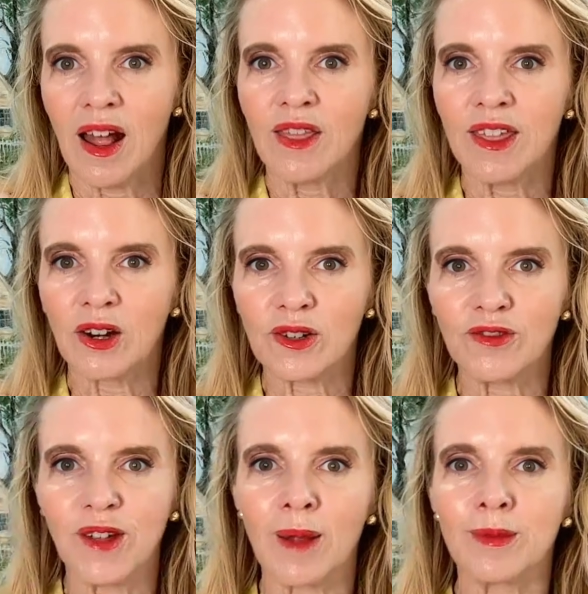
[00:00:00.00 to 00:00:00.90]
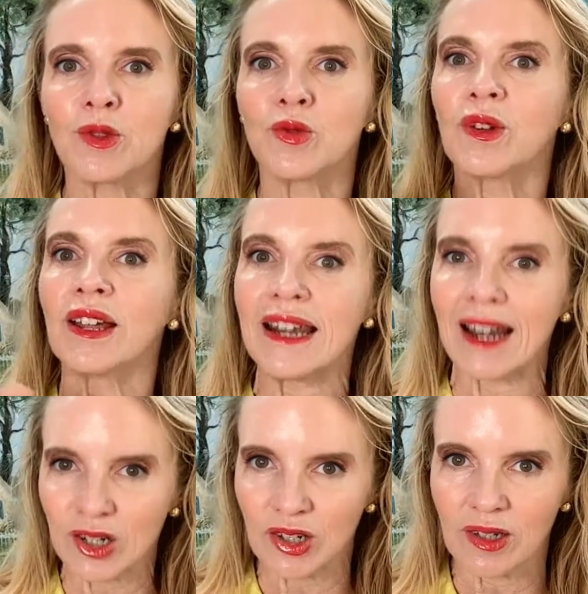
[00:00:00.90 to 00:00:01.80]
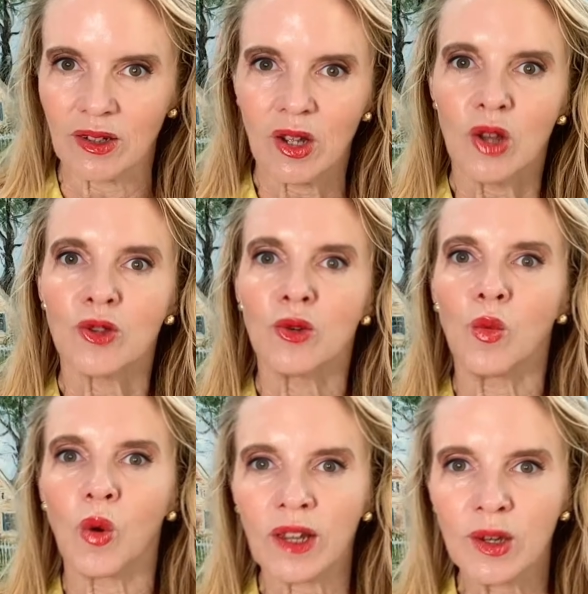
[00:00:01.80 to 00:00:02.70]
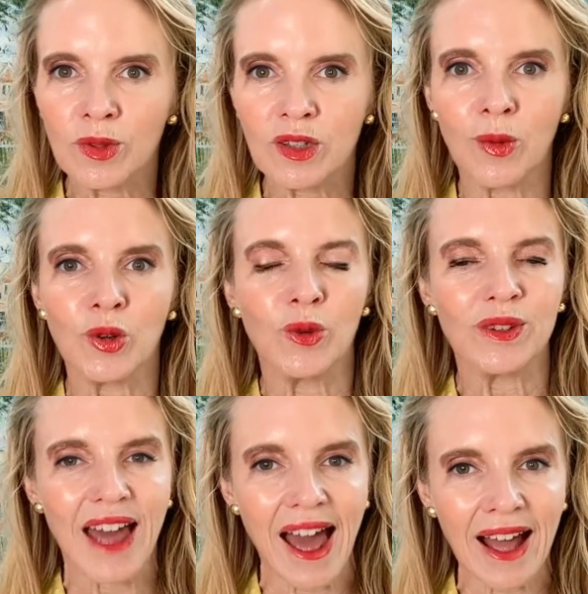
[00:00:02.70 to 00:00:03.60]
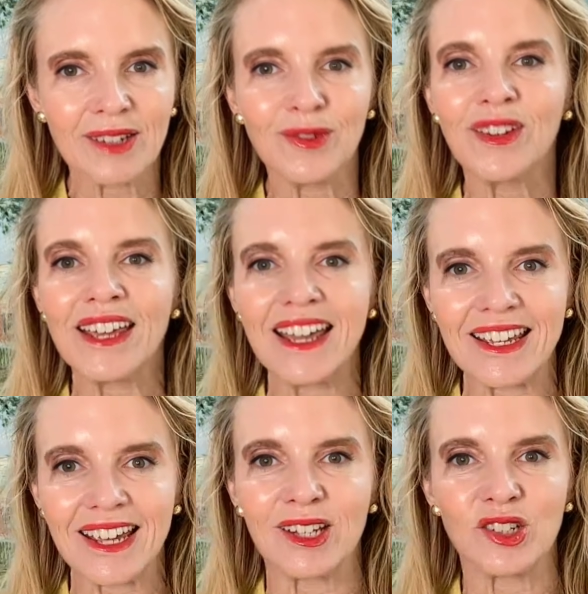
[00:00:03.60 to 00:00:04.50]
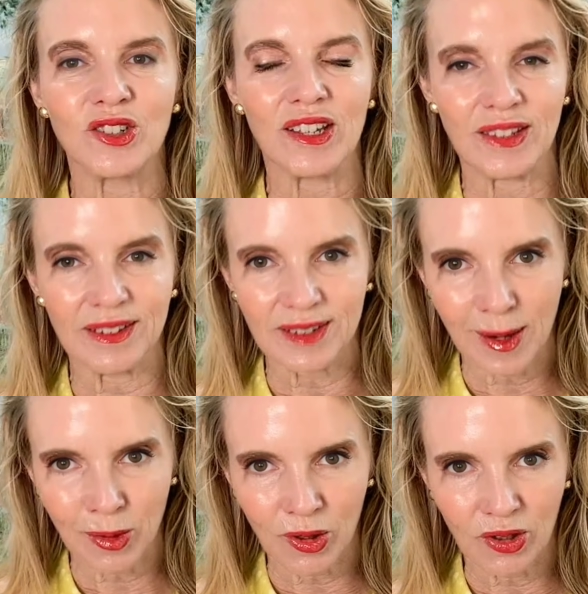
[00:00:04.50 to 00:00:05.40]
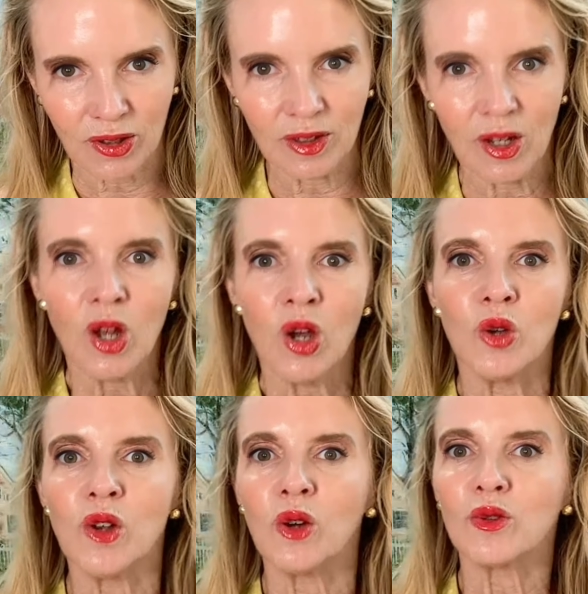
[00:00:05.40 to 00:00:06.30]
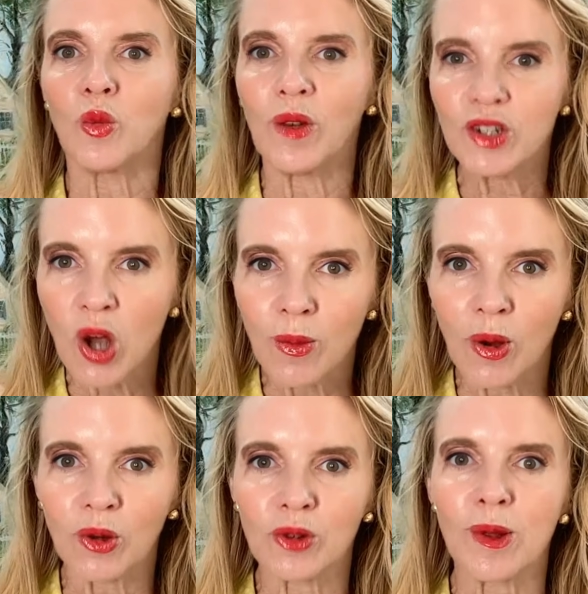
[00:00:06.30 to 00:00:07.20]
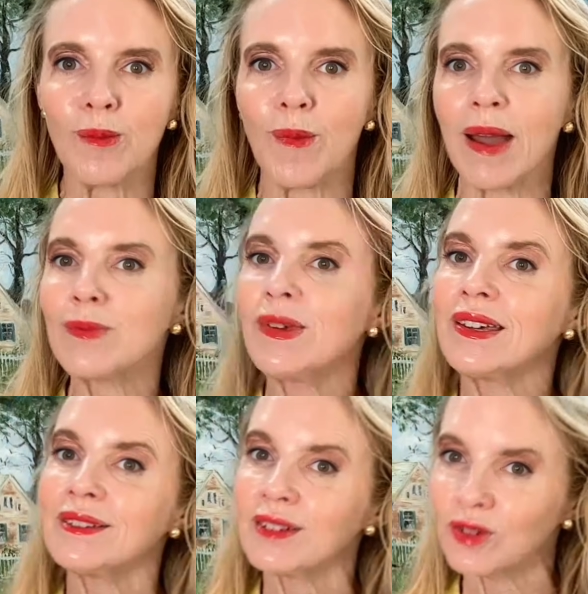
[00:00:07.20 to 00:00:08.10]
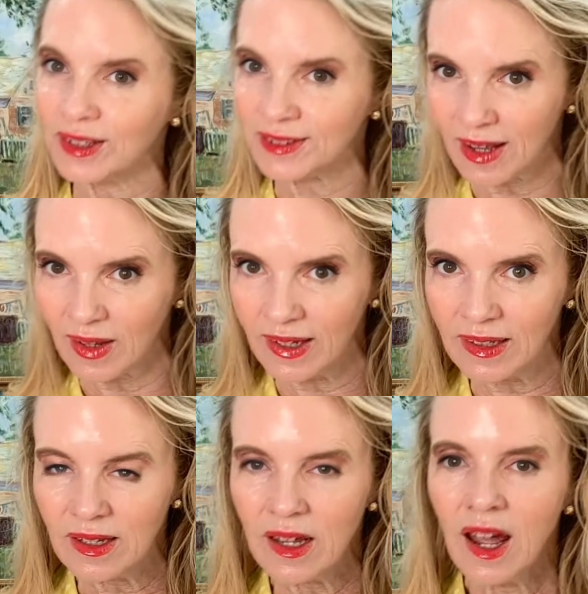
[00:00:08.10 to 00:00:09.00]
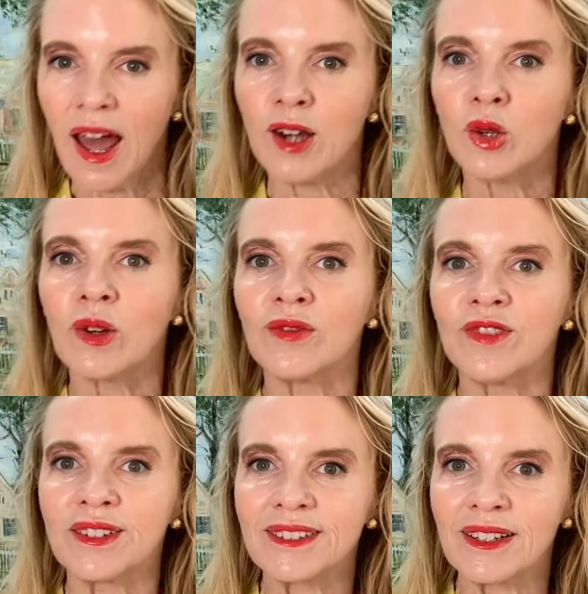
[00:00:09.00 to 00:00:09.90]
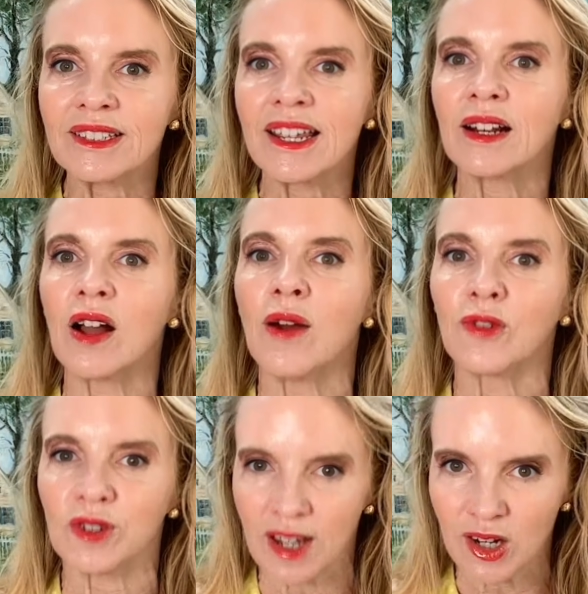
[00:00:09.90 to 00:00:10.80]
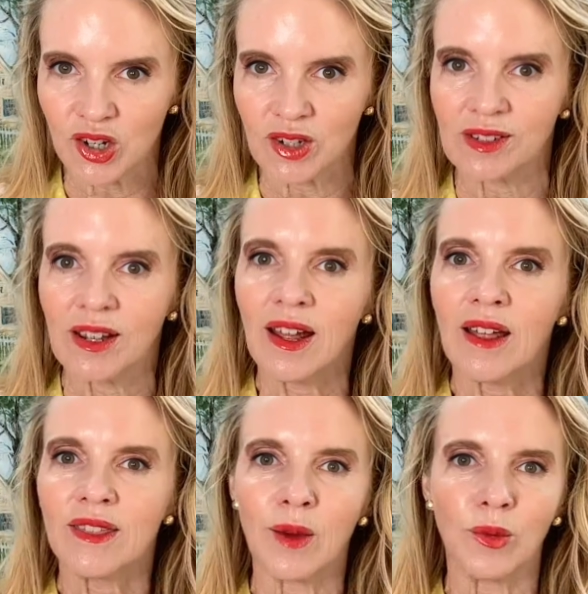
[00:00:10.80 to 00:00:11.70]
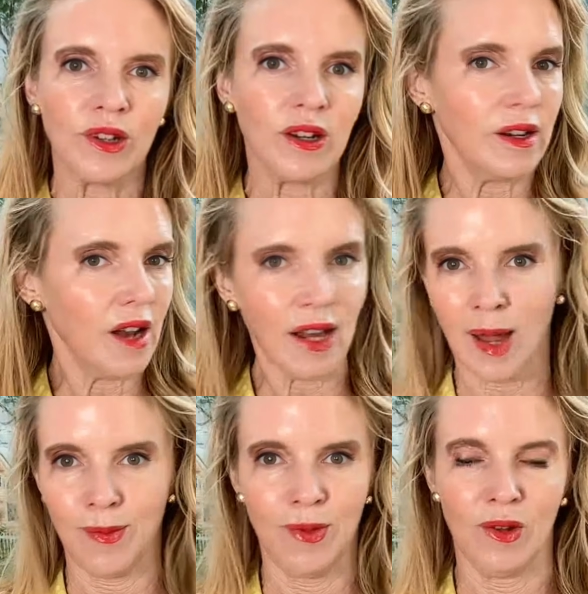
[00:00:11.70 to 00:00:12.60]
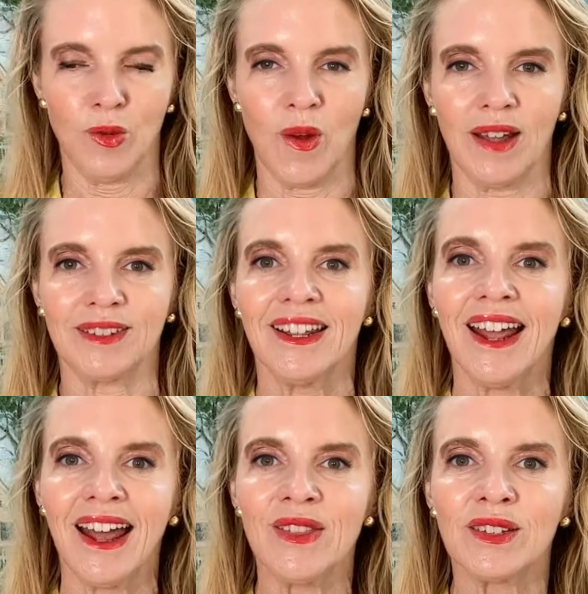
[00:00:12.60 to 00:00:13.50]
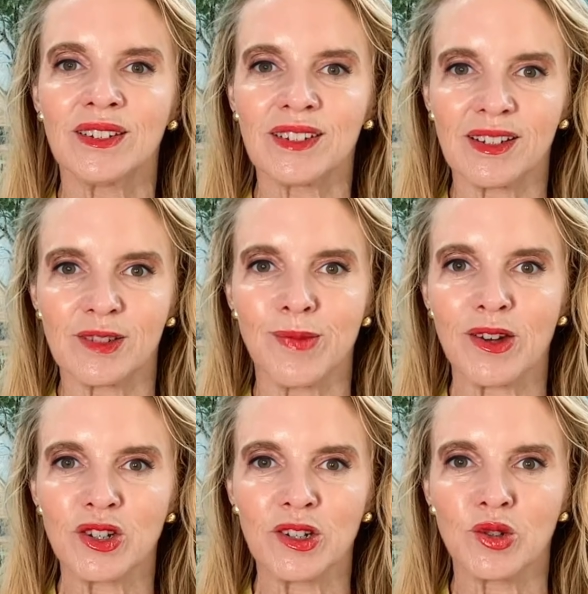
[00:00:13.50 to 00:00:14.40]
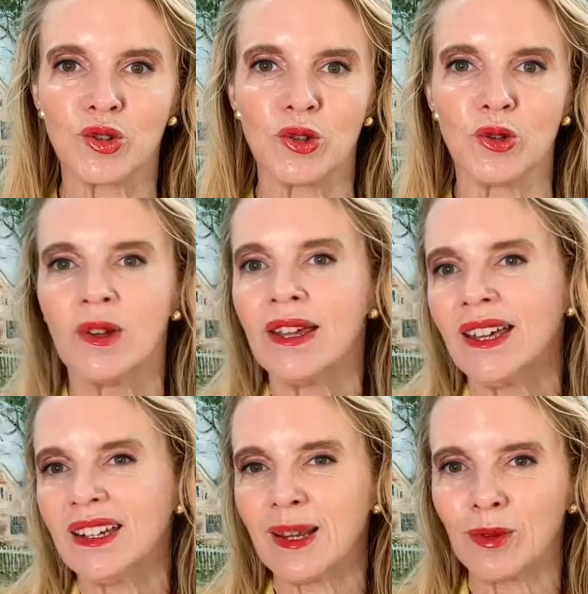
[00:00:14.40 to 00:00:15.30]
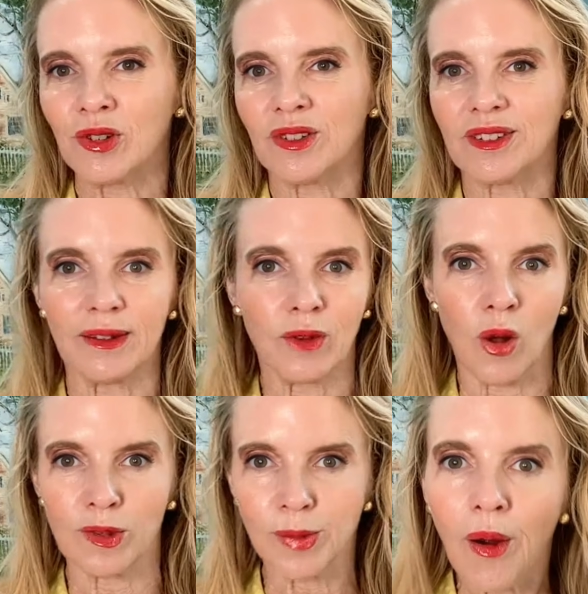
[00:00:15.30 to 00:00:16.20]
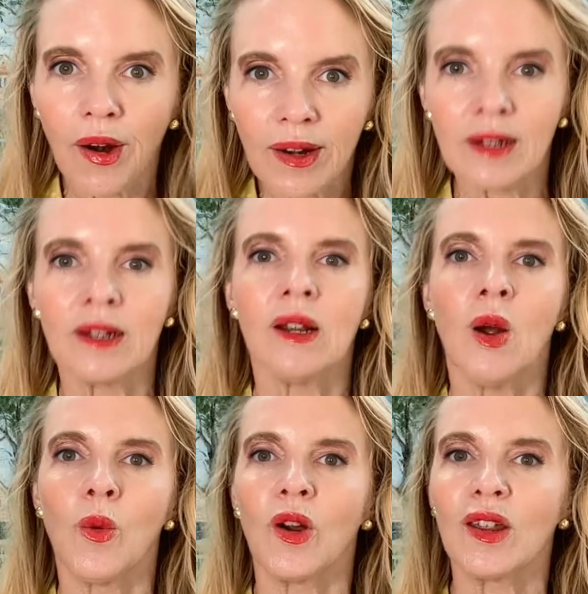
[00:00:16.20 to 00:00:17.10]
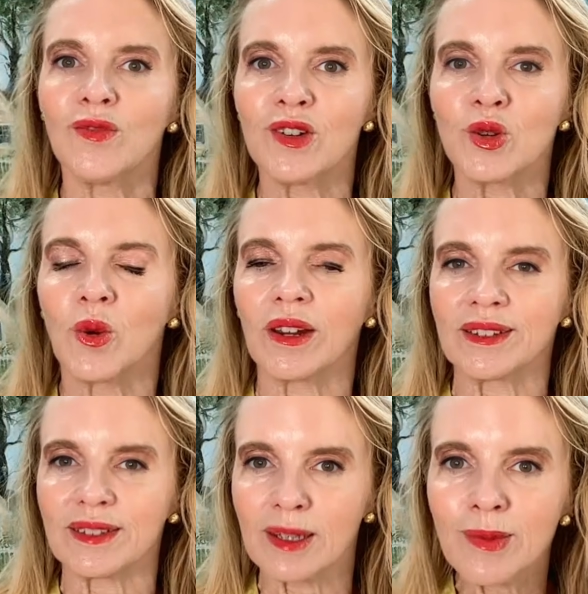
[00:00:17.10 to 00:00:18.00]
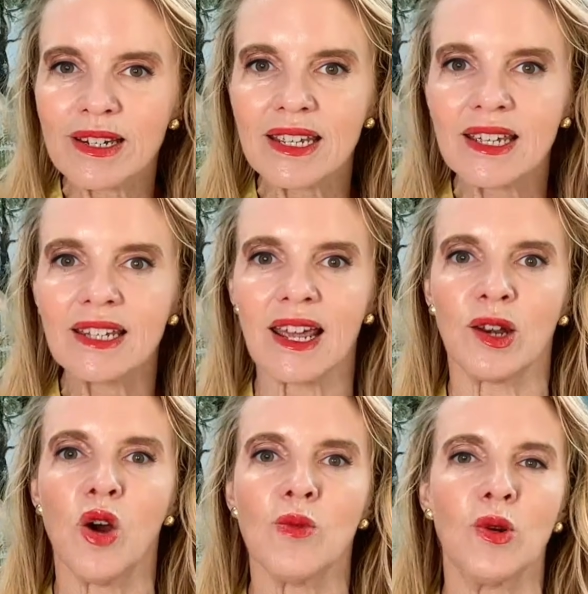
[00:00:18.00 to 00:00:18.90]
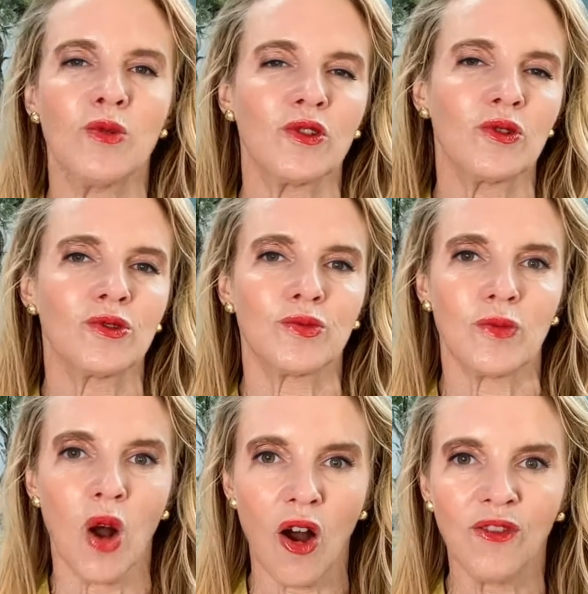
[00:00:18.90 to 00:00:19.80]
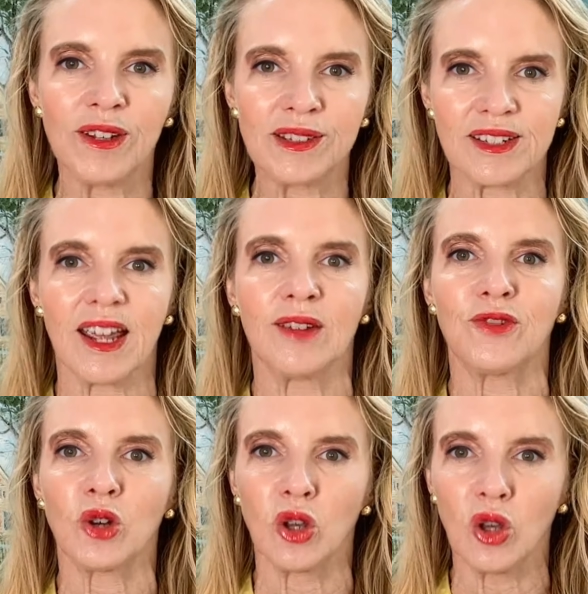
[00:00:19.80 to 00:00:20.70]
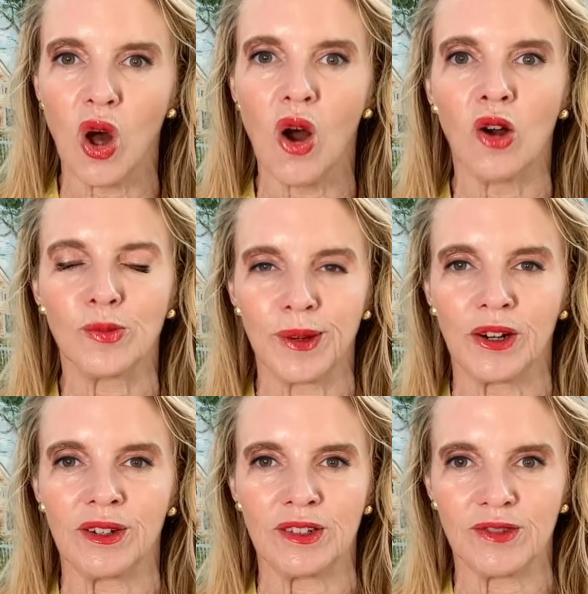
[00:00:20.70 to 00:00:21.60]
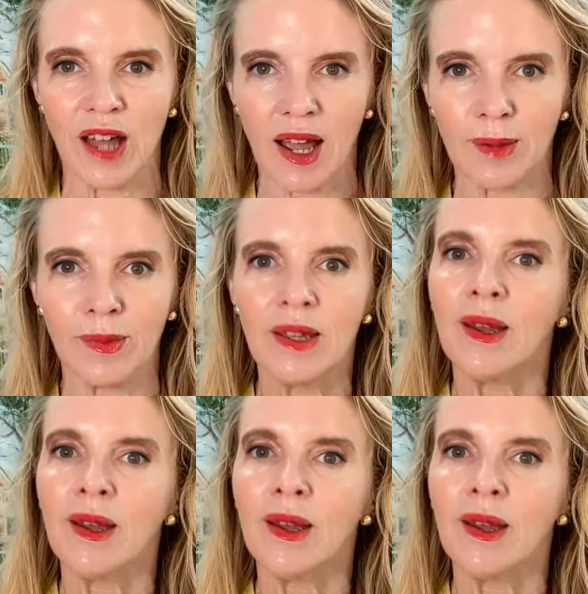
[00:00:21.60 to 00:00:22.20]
They are developed through connection, through working with someone who is actively engaged in these neighborhoods, who knows which homeowners might be considering selling, and who can facilitate conversations that would not happen otherwise. And this is especially true in neighborhoods like Olmos Park, where inventory is limited and homeowners often stay for long periods of time.